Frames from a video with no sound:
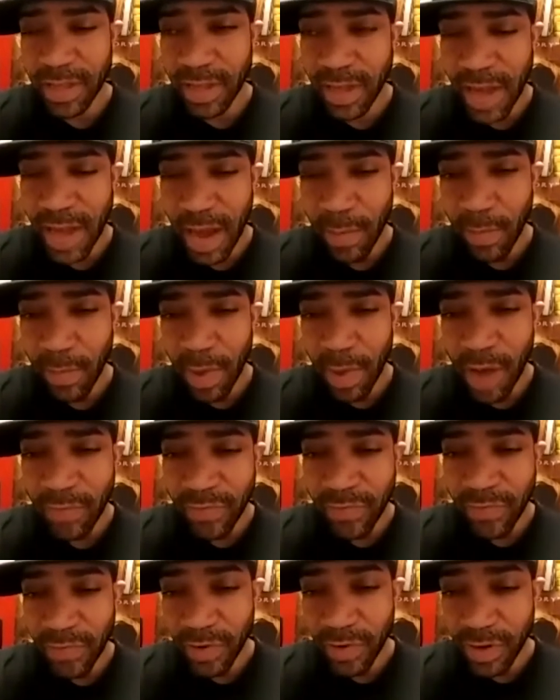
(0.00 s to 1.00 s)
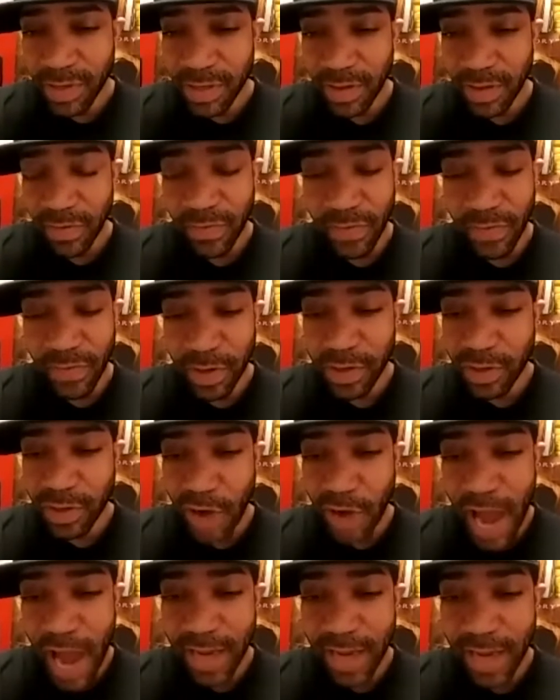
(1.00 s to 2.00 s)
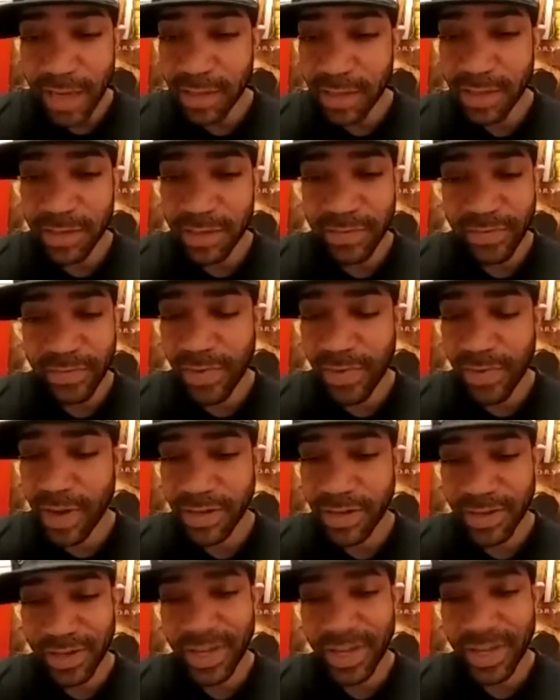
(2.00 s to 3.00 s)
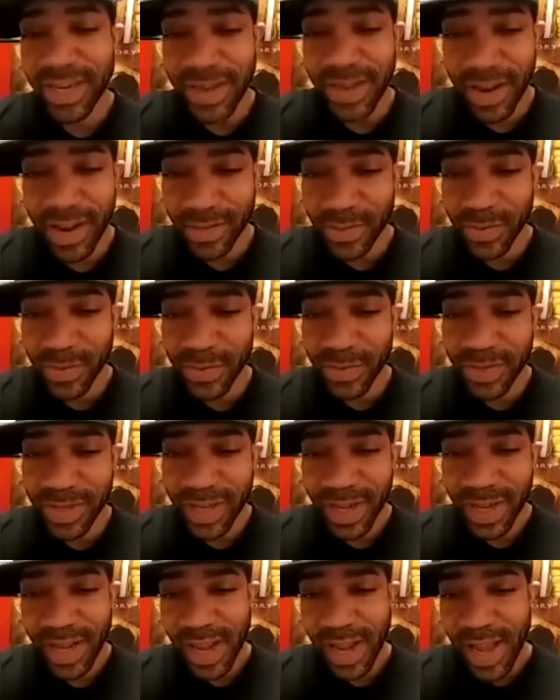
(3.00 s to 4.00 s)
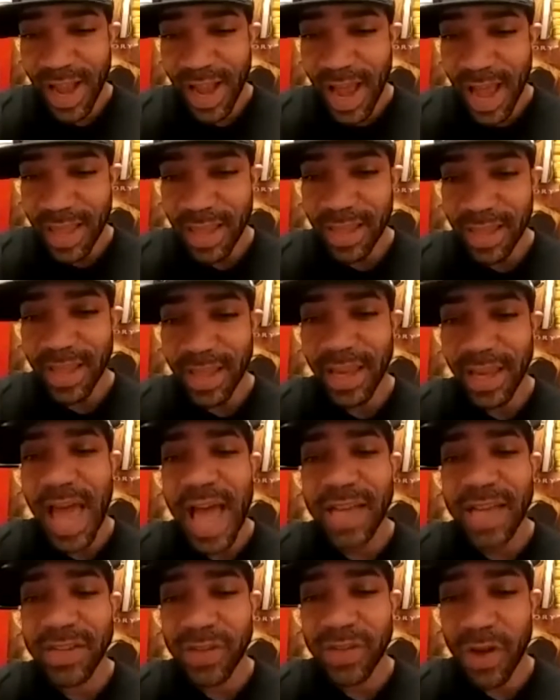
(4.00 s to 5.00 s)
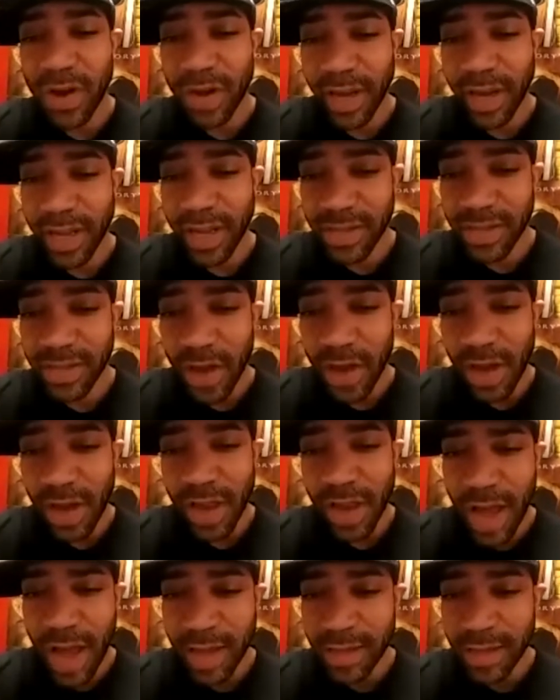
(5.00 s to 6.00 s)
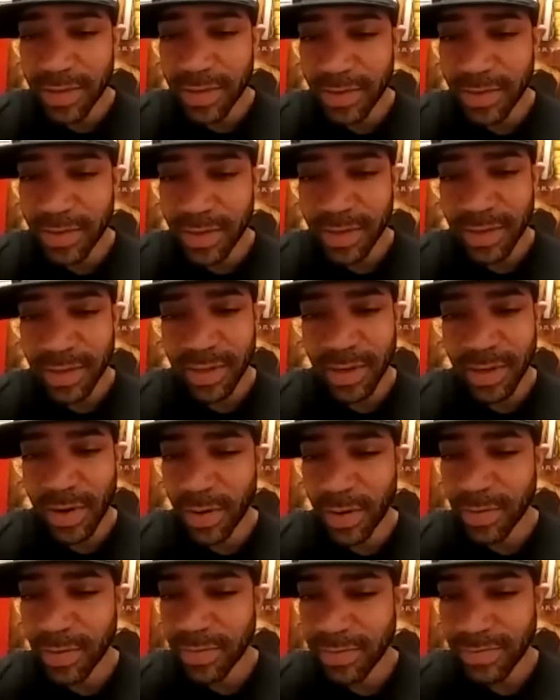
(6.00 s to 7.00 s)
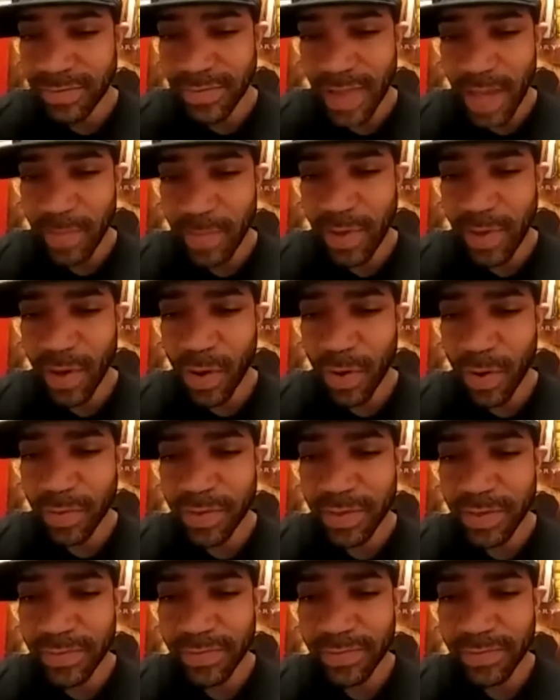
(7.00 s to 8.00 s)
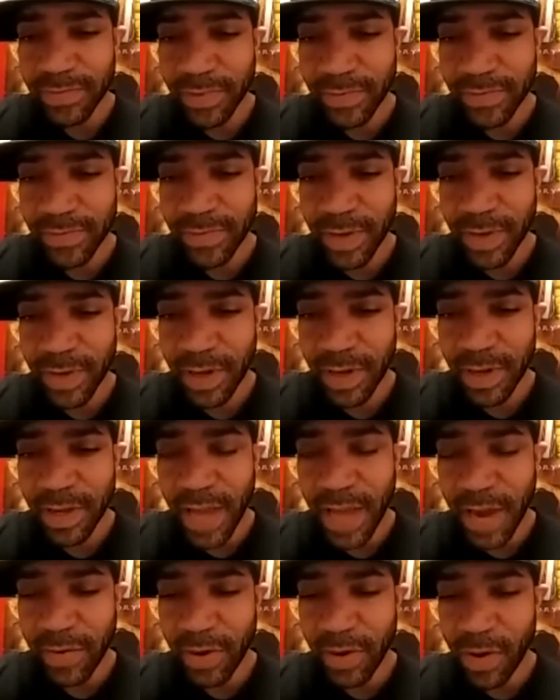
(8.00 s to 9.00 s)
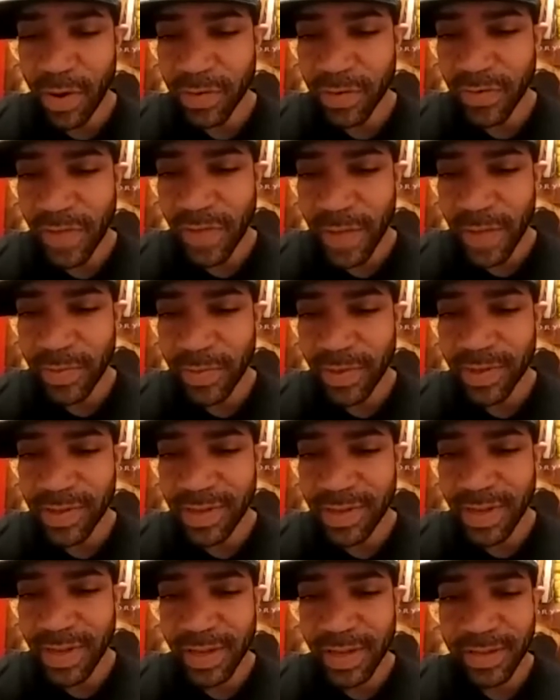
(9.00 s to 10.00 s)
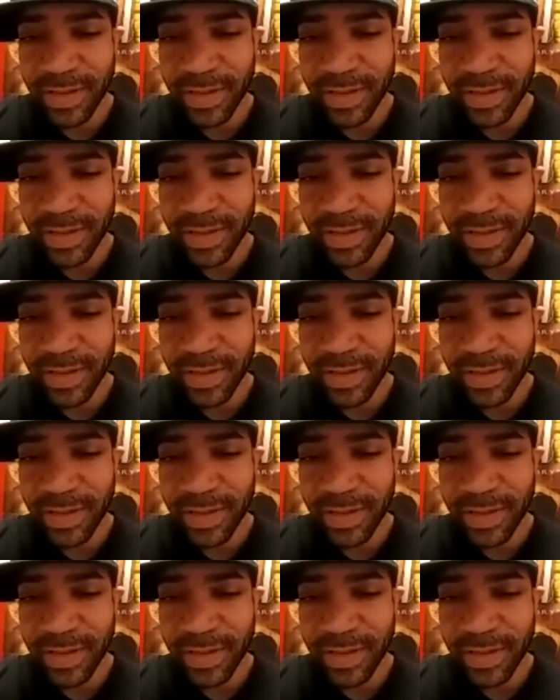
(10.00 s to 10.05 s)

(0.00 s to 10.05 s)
He got bomb first, the first track. He's fucking shitted on dudes. And then the last song, Against All Odds, is, you know, Flabby Holmes, uh, Larry Holmes, Flabby and Sick.